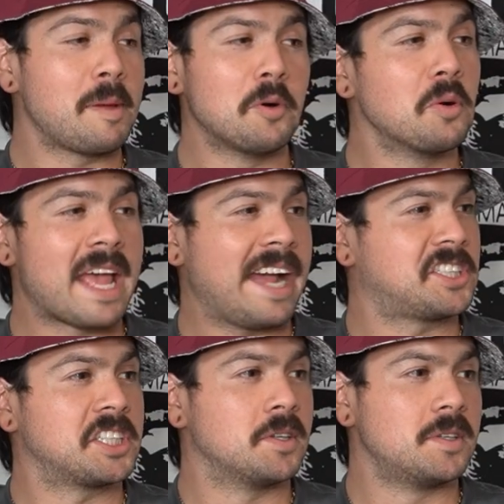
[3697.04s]
people who
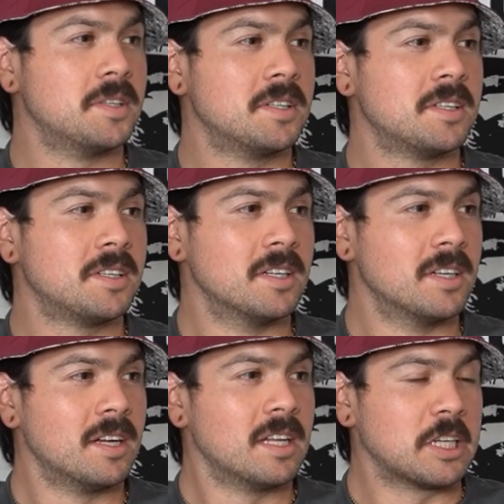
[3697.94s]
can't chill. What
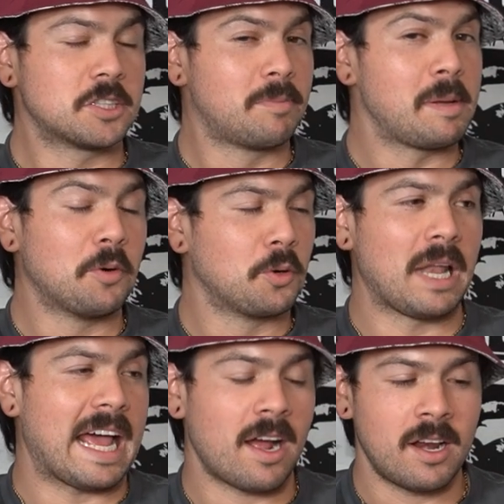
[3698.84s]
do you mean? There's some people
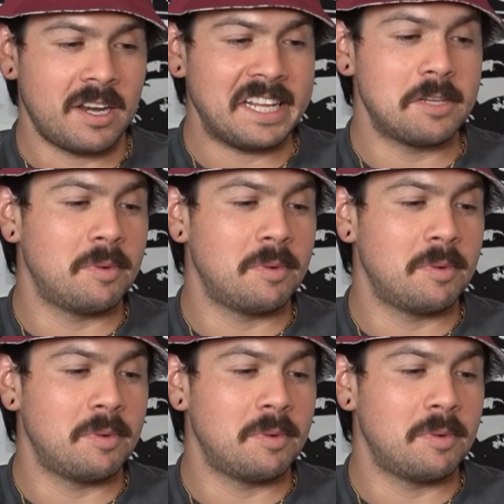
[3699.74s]
who, like, need